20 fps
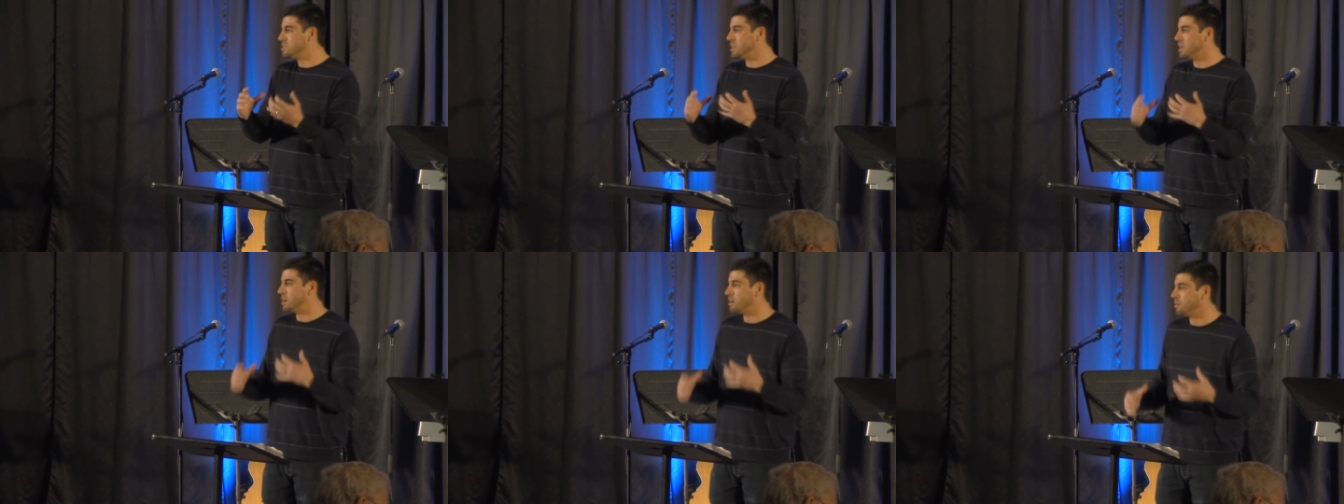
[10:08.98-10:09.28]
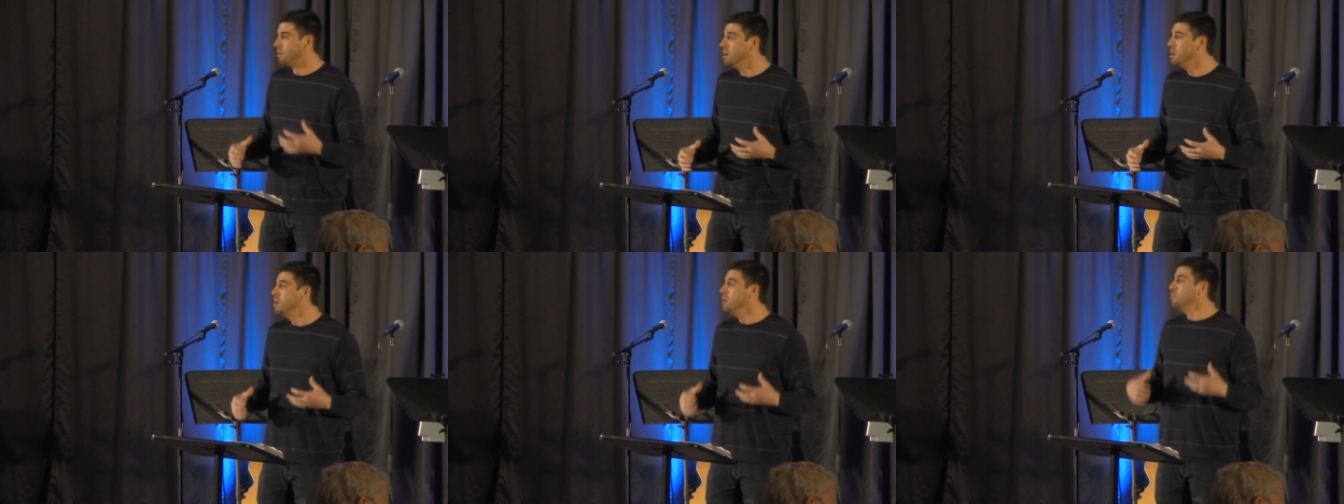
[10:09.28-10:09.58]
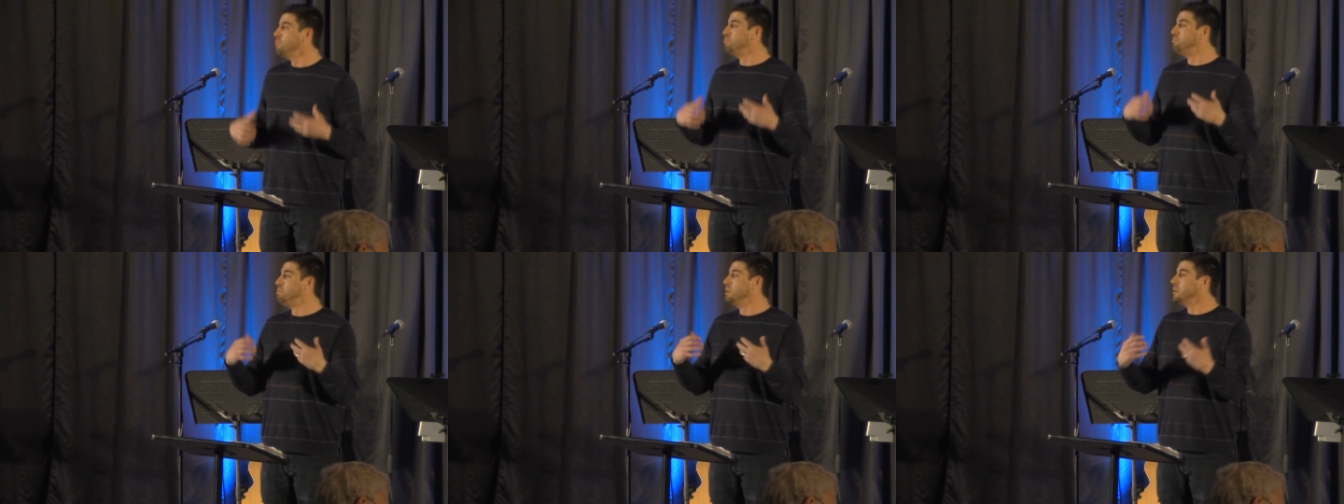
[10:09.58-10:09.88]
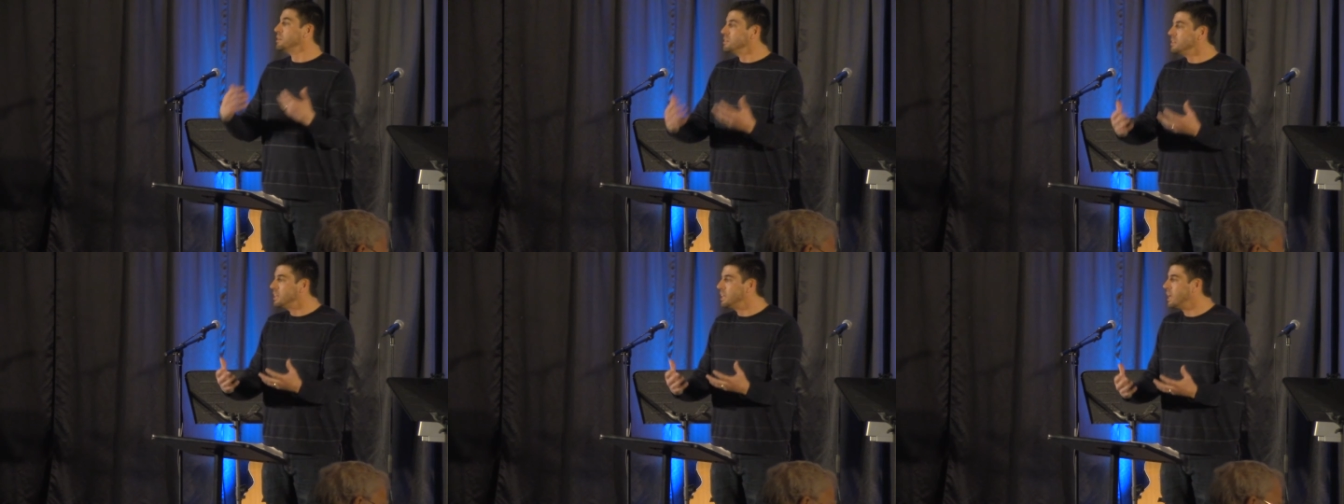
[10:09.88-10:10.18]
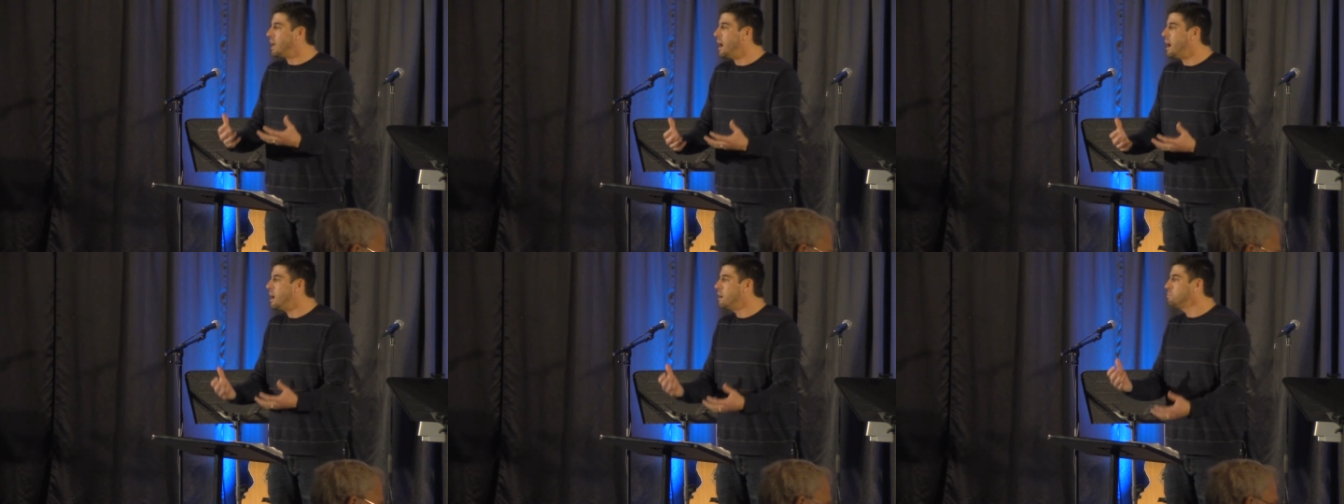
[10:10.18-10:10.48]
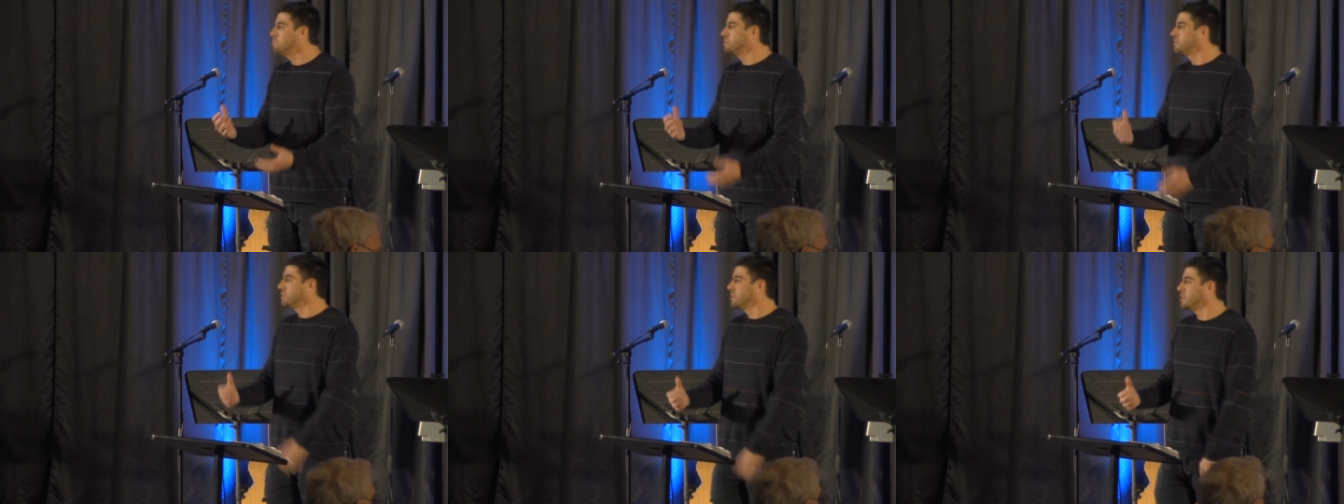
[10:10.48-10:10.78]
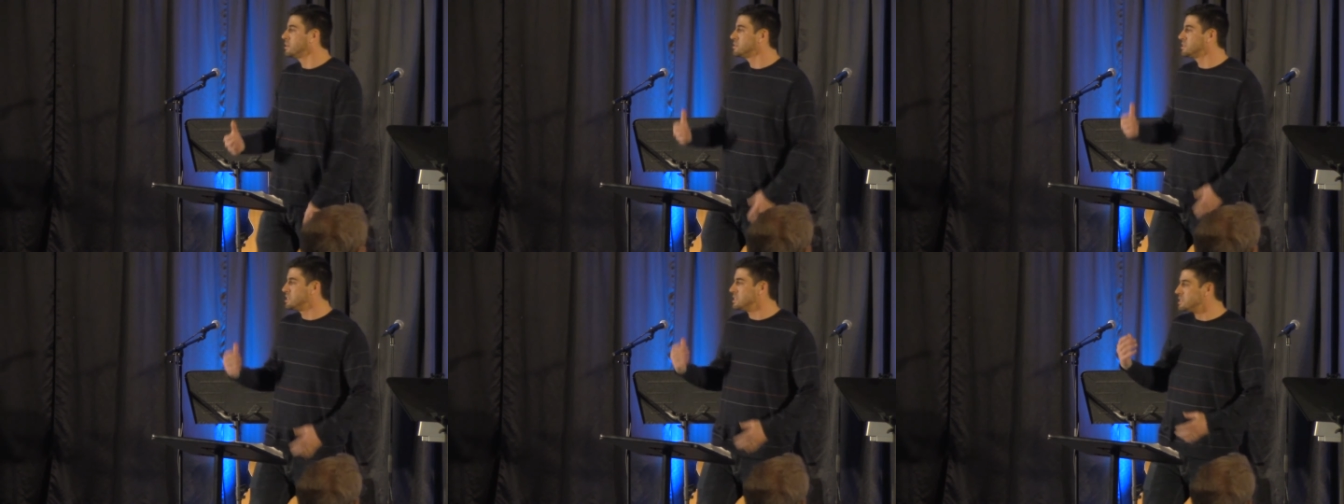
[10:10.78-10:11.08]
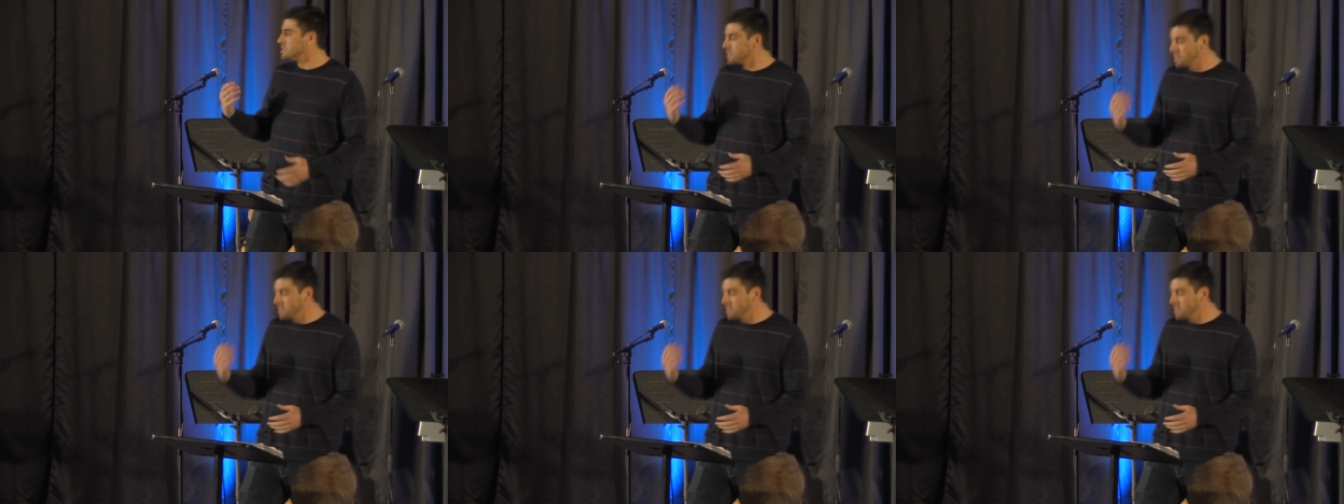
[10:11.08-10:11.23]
that are building up. There's this